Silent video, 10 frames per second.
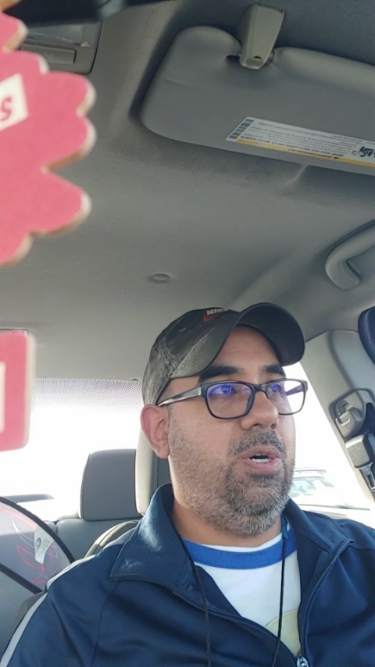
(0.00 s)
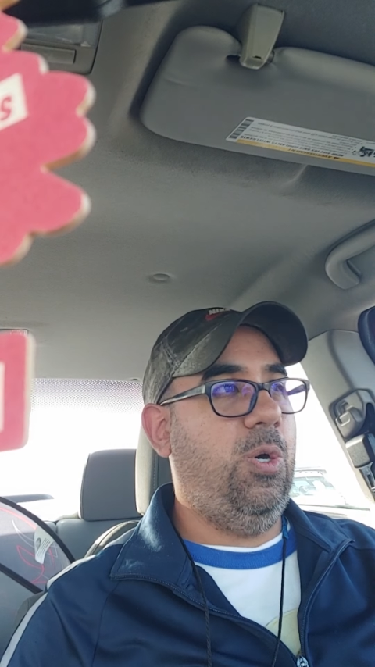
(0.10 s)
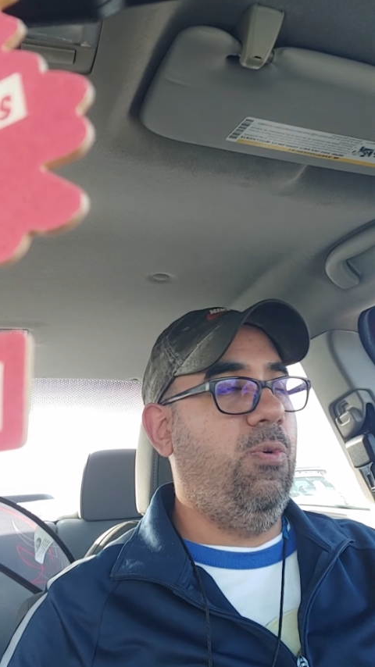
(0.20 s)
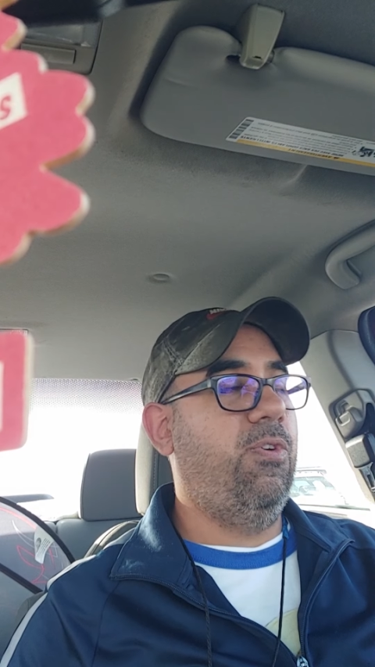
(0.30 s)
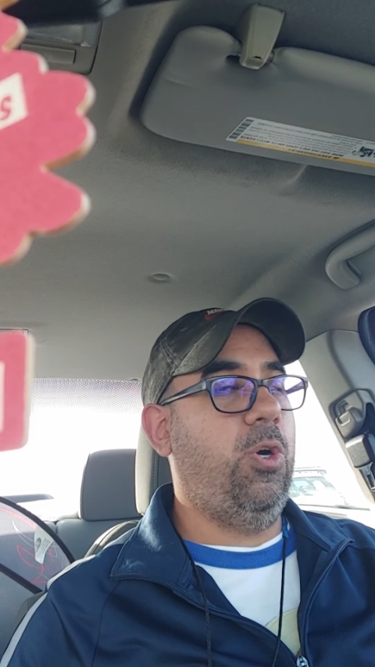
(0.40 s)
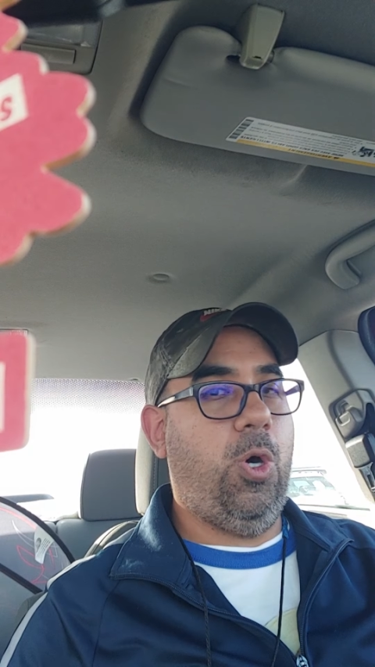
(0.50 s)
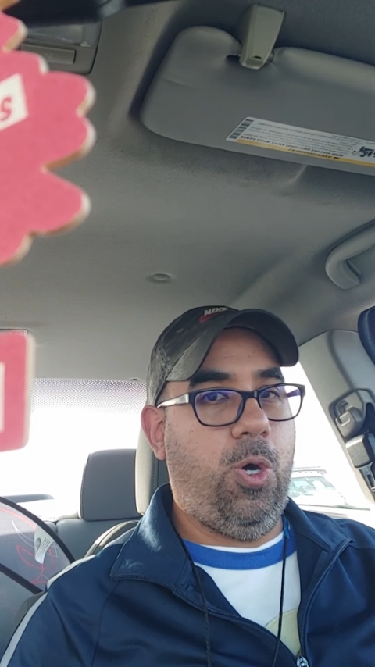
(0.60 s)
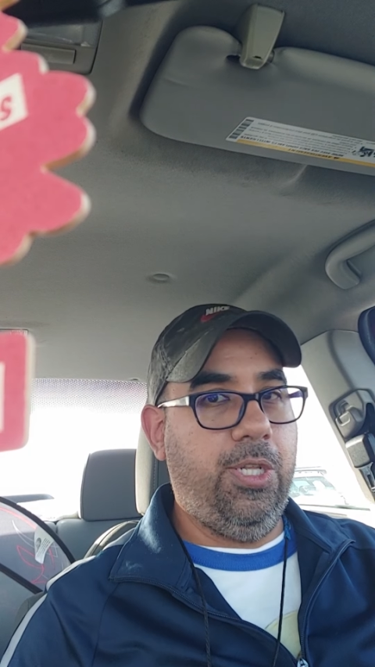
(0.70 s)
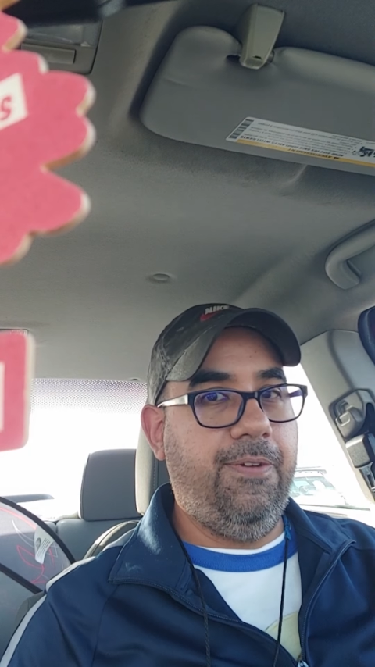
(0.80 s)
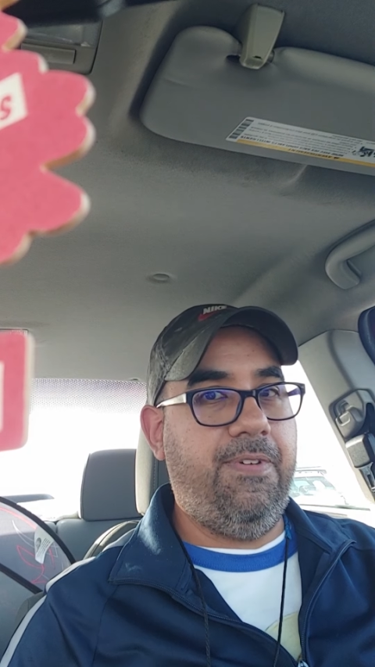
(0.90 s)
over
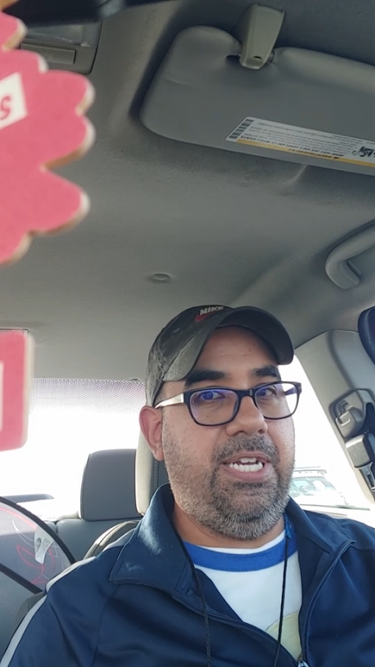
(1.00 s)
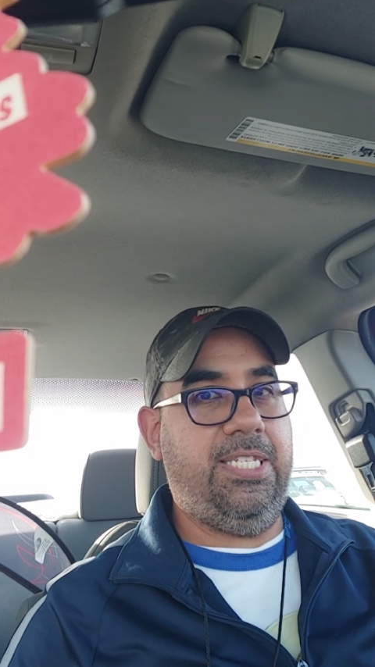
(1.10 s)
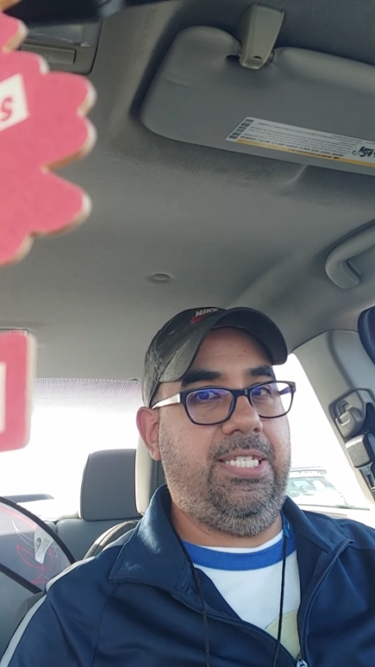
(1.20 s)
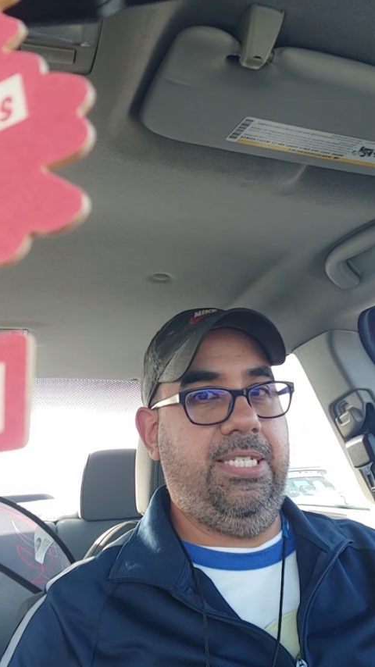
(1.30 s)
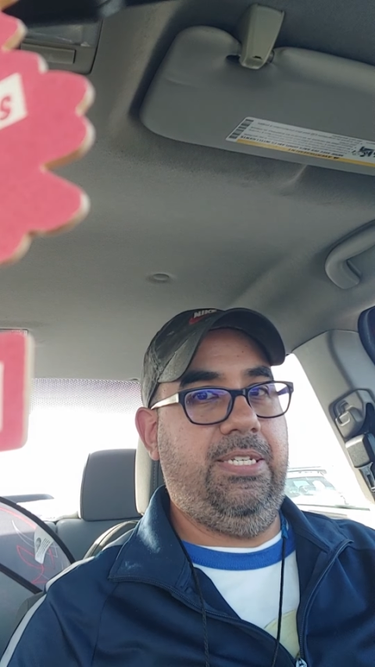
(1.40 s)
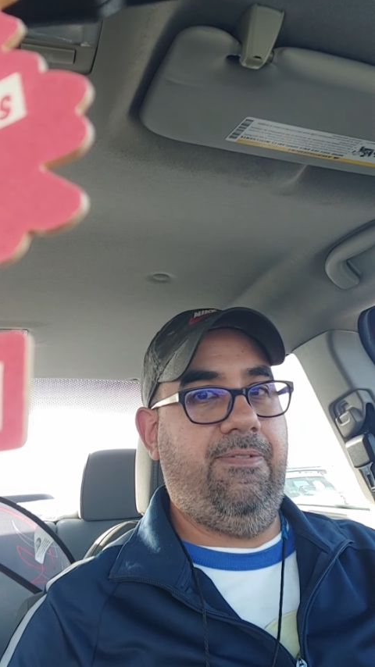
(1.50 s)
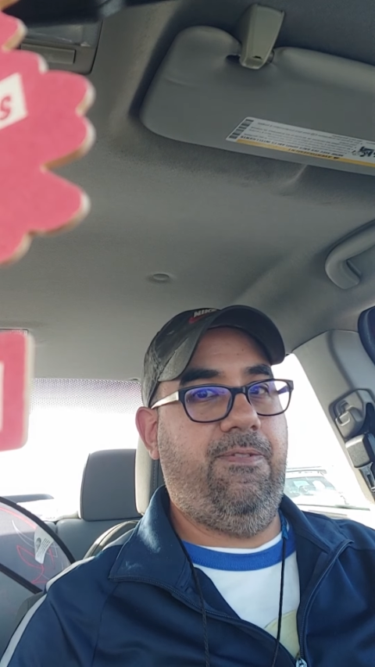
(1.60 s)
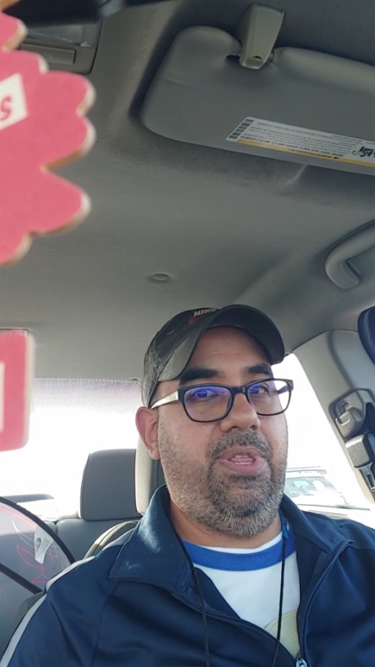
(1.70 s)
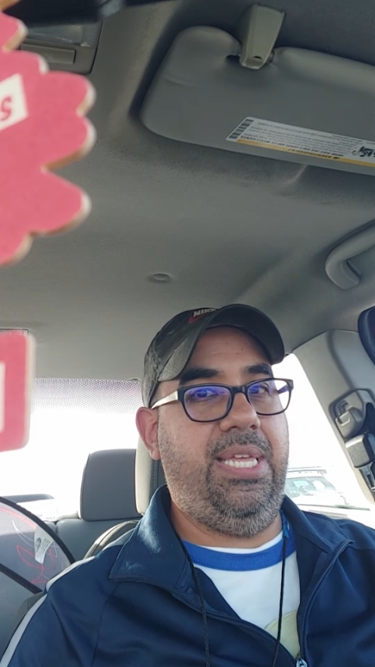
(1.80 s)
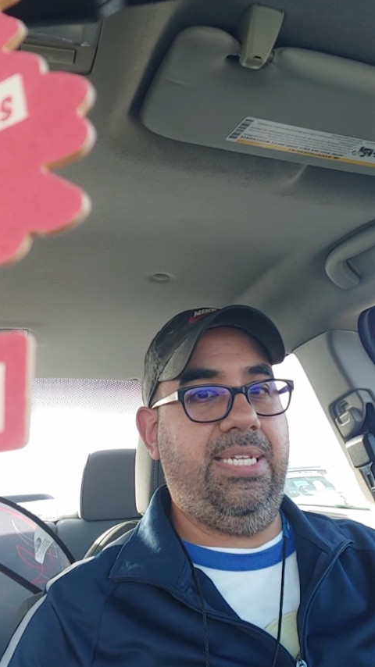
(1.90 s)
all of us
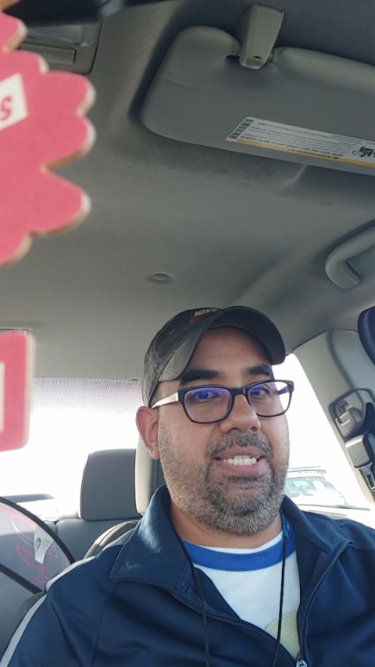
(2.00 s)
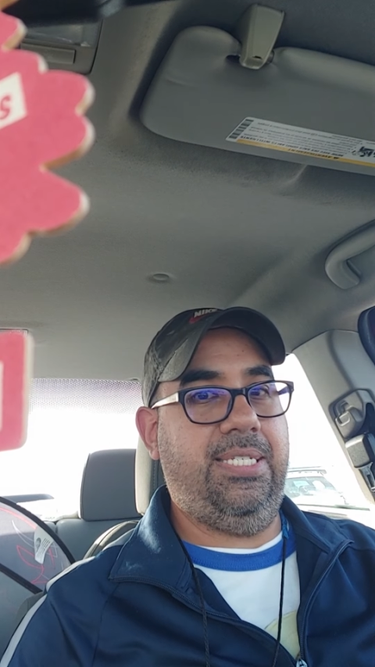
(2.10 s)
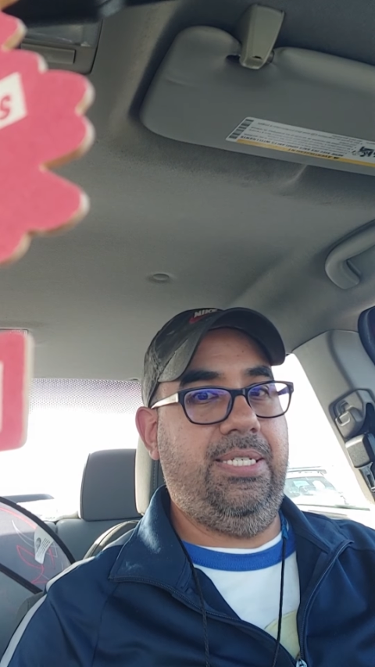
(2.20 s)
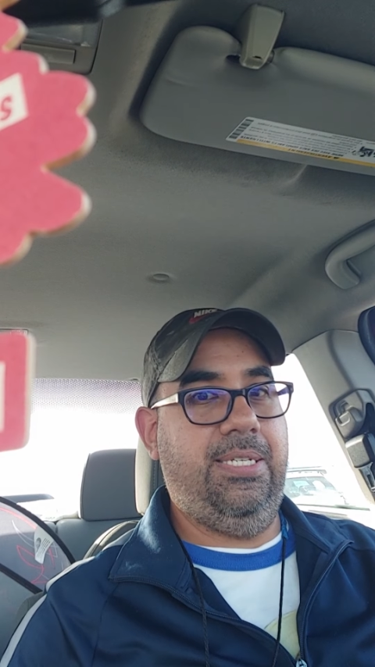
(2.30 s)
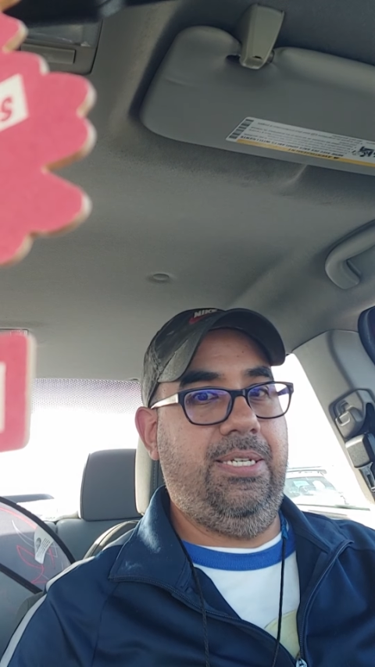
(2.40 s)
for this.